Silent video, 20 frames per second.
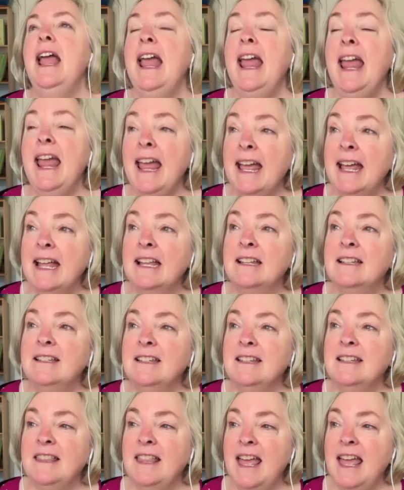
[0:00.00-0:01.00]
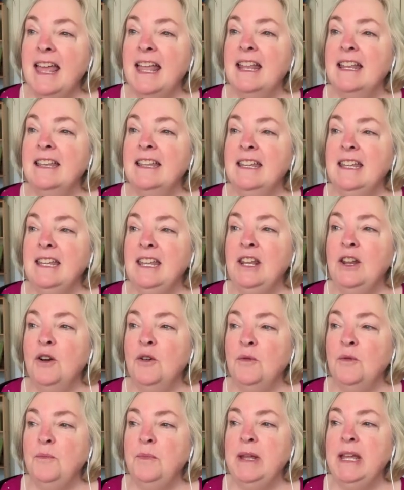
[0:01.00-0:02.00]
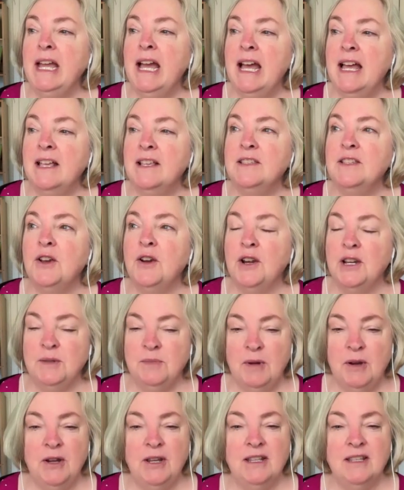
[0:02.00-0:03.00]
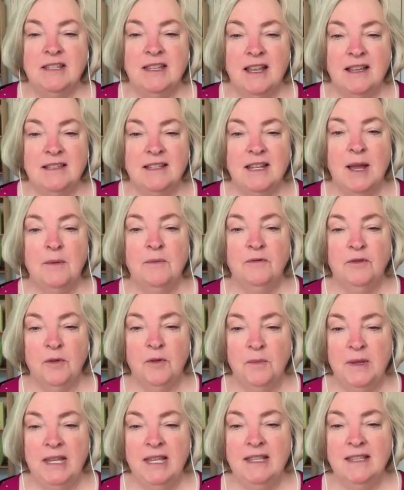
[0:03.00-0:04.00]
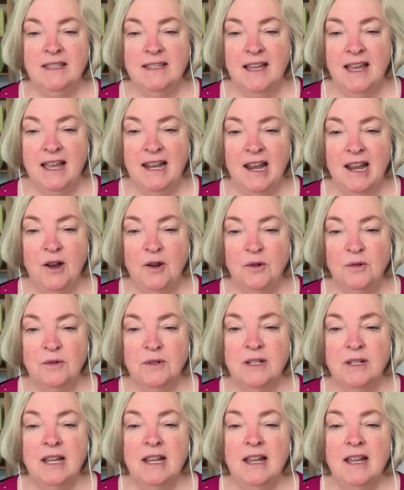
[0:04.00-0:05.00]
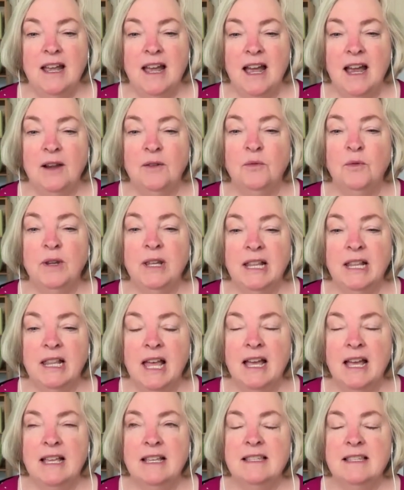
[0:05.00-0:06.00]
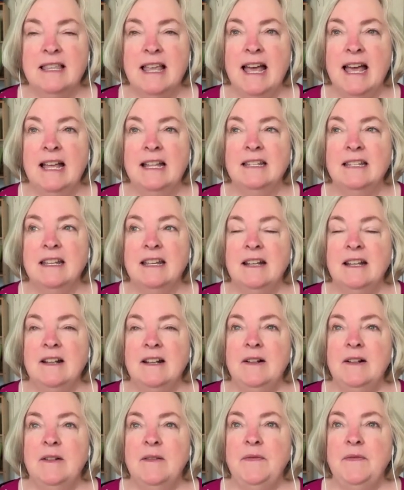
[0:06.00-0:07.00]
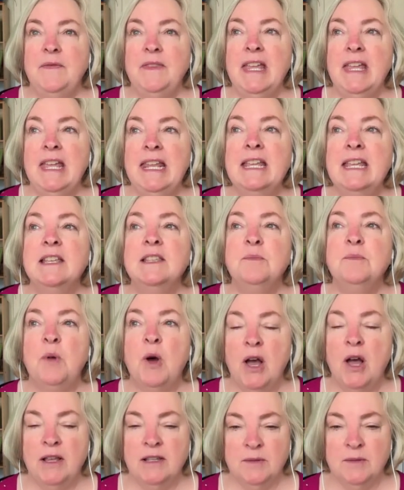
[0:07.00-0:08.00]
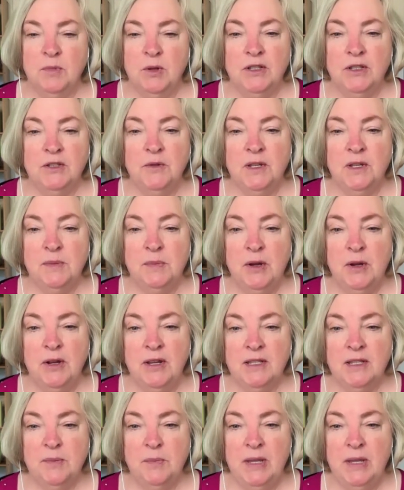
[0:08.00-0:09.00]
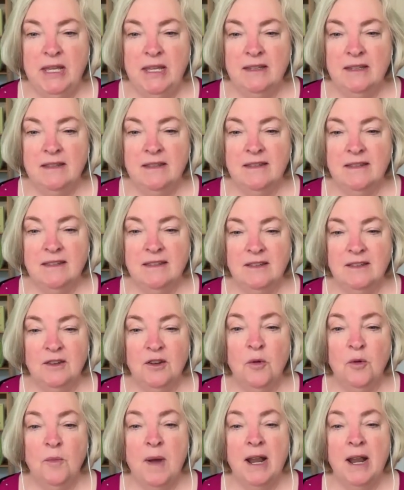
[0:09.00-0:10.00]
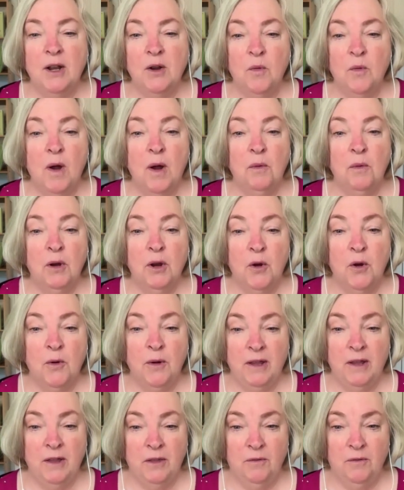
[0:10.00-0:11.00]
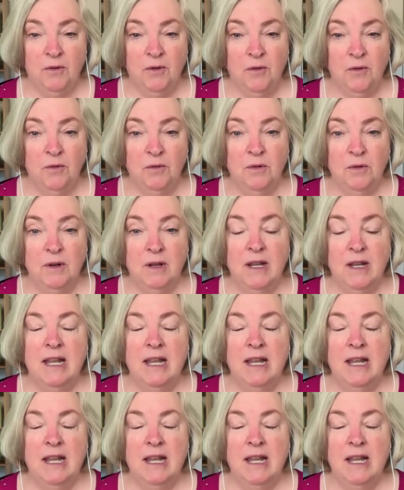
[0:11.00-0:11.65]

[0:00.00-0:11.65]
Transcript: And then, you know, because our experience does come from the inside out, I realize that it is possible to experience peace no matter what we're going through.